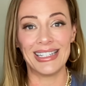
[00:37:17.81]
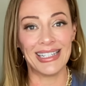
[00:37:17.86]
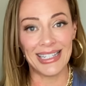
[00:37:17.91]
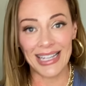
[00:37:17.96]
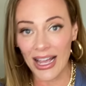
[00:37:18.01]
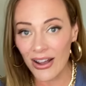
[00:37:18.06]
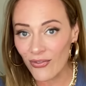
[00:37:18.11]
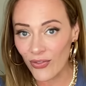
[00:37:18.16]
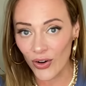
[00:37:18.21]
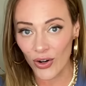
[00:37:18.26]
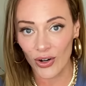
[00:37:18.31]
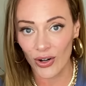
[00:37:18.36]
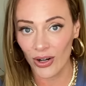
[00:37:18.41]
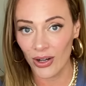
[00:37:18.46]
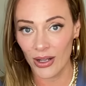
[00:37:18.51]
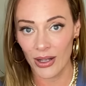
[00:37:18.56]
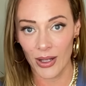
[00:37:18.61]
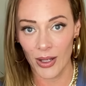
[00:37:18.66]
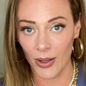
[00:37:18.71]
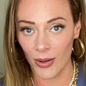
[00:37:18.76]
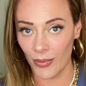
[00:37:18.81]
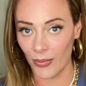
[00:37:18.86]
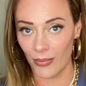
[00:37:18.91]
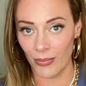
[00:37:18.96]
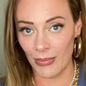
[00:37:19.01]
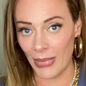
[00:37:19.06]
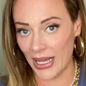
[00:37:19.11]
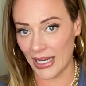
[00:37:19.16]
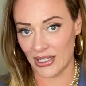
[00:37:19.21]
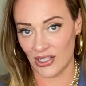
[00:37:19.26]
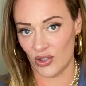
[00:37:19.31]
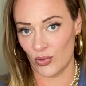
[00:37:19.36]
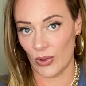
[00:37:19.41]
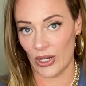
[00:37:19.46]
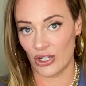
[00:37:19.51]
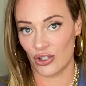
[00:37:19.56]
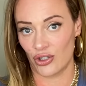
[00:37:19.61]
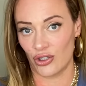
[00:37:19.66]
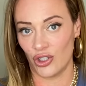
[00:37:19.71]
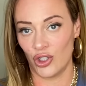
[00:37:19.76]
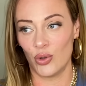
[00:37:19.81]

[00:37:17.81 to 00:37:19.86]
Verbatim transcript: never make a switch.